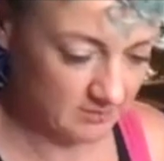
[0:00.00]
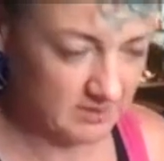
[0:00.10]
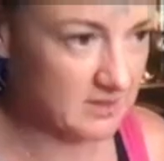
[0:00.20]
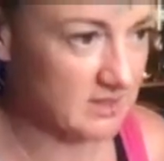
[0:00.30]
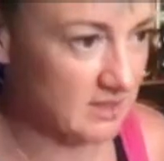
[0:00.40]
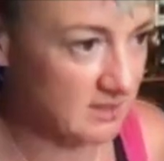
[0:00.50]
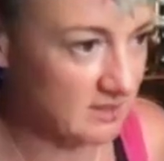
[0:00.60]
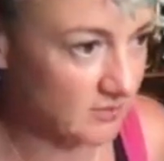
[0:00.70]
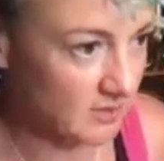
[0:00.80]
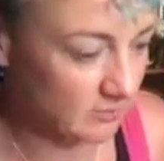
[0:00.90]
That's a
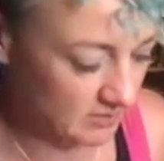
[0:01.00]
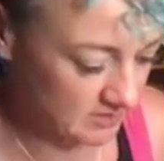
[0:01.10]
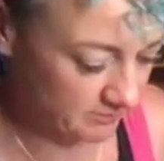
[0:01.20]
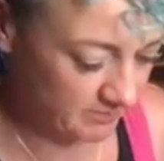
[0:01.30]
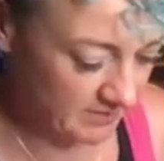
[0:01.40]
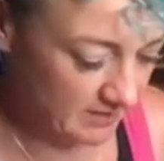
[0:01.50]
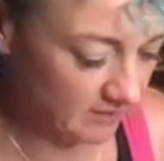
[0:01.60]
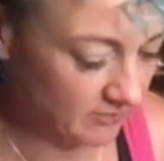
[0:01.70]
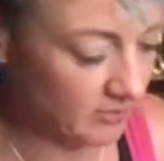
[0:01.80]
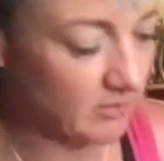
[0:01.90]
satisfying one to peel
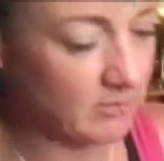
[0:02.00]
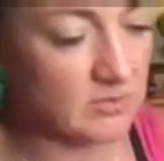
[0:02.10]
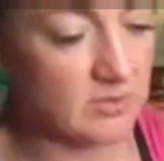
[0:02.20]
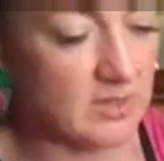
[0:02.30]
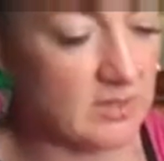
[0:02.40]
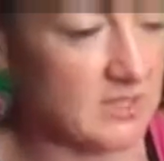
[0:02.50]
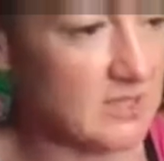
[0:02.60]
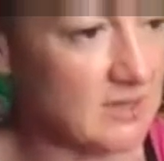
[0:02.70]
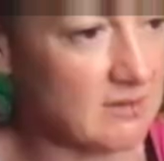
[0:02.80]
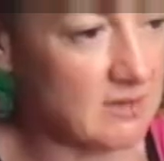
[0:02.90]
off. Oh, I'm not doing it
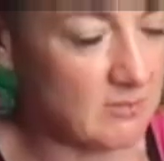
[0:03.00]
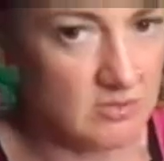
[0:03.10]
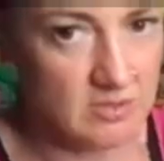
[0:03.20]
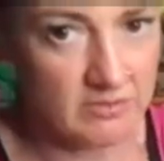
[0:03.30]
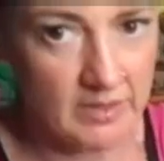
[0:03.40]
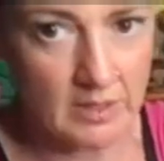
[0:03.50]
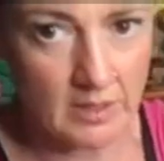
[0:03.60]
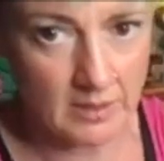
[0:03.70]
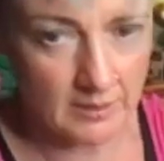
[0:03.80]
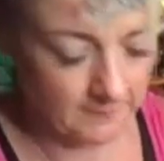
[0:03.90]
upside down anymore, sorry.
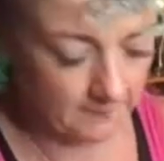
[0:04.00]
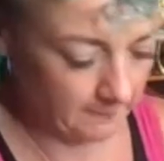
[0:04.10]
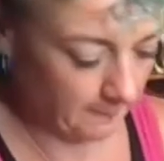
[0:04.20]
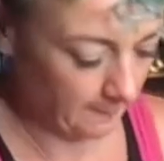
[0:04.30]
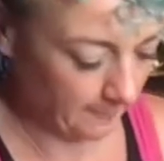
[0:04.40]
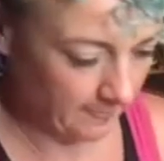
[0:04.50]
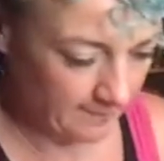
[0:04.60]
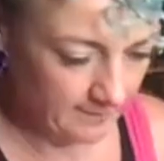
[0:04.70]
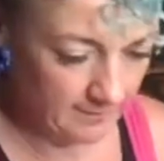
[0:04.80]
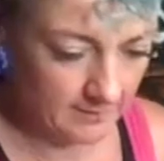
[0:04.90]

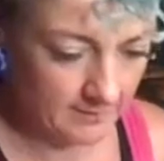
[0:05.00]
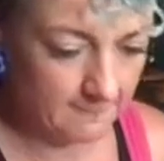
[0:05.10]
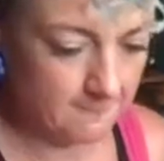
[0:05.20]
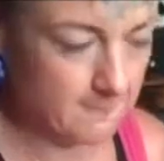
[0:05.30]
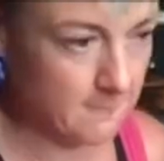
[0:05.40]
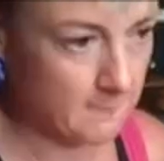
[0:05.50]
There we go.